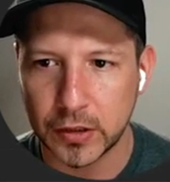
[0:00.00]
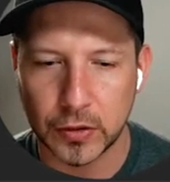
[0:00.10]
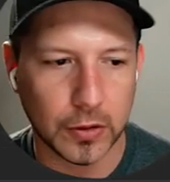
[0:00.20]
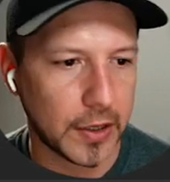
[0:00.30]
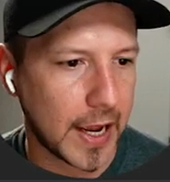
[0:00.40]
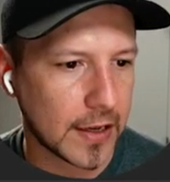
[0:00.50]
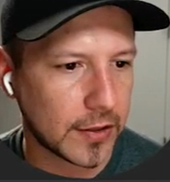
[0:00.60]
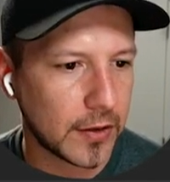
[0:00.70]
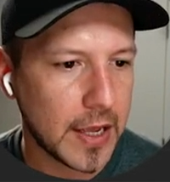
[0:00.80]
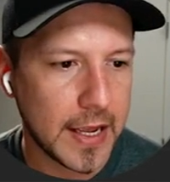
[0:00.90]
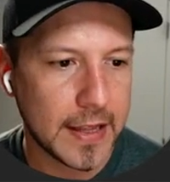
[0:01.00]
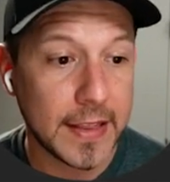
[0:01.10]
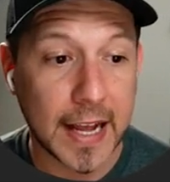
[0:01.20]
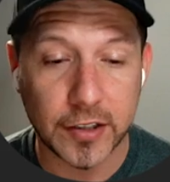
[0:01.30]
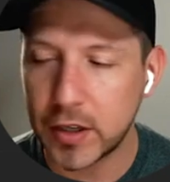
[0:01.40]
look at. So
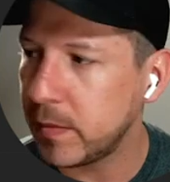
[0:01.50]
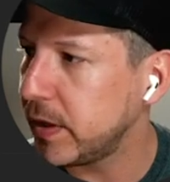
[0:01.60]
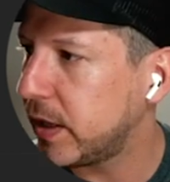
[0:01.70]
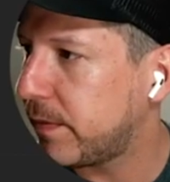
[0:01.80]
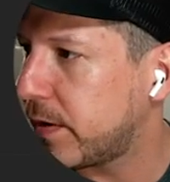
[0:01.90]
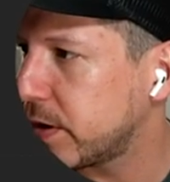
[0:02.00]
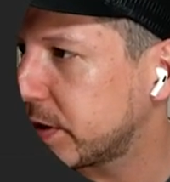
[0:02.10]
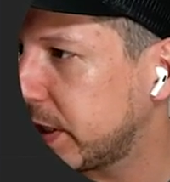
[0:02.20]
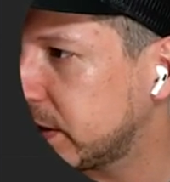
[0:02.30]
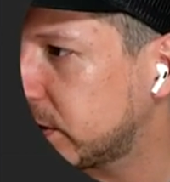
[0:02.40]
that's going to be the first thing.